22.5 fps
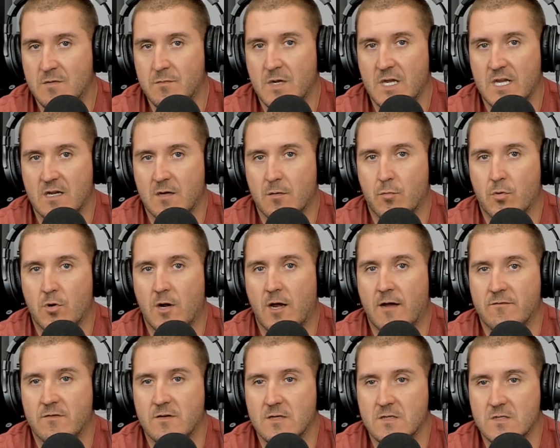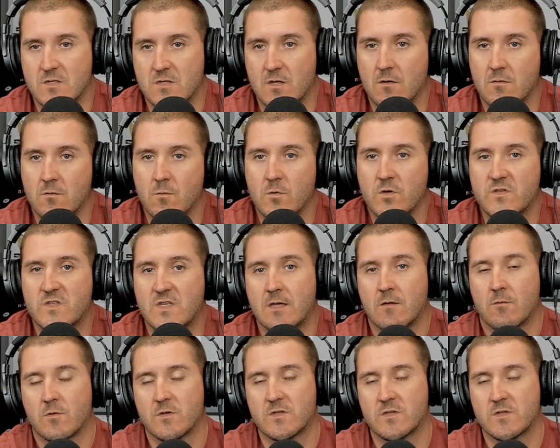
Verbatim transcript: to make in a profit. So we'll see.